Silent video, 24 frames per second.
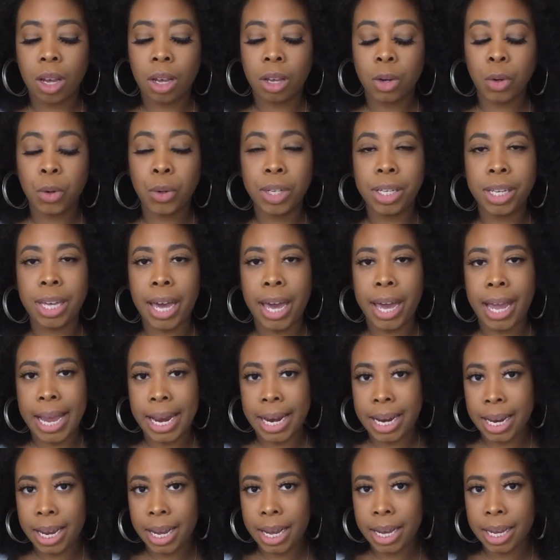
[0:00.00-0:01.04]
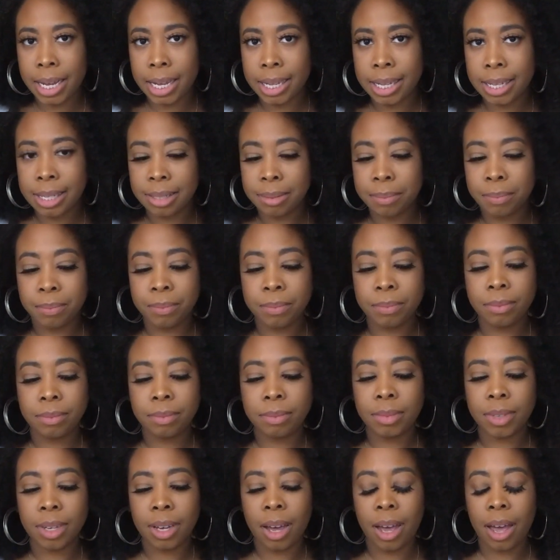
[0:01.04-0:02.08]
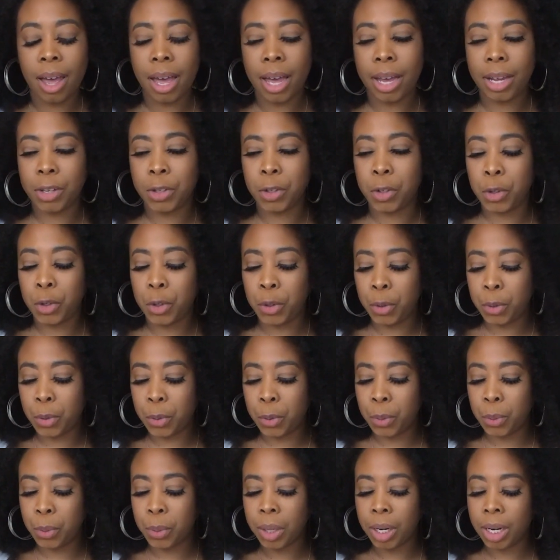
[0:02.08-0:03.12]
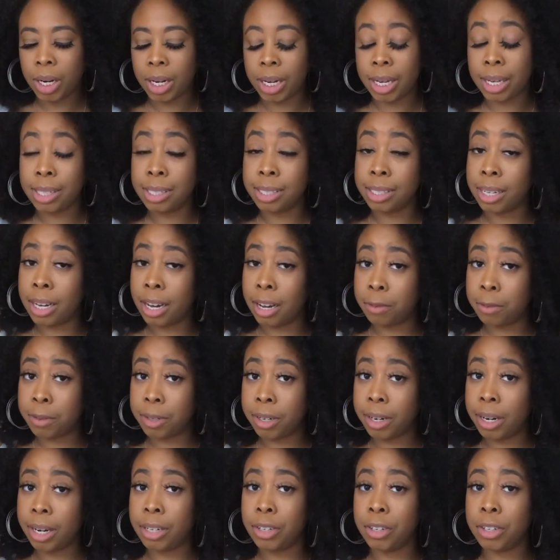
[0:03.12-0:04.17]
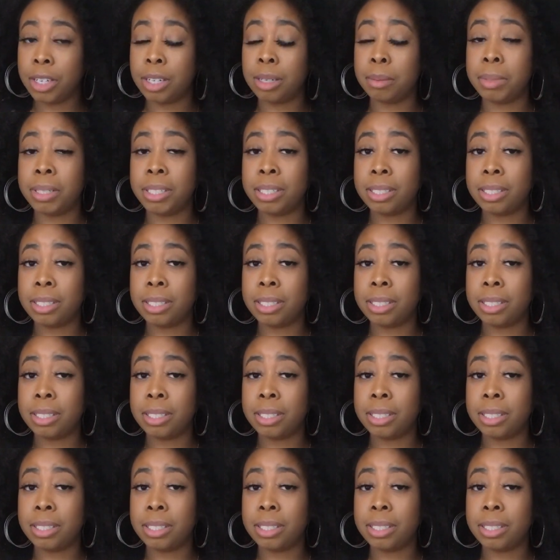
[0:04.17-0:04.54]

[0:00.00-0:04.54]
creating a new endeavor, and you're going to be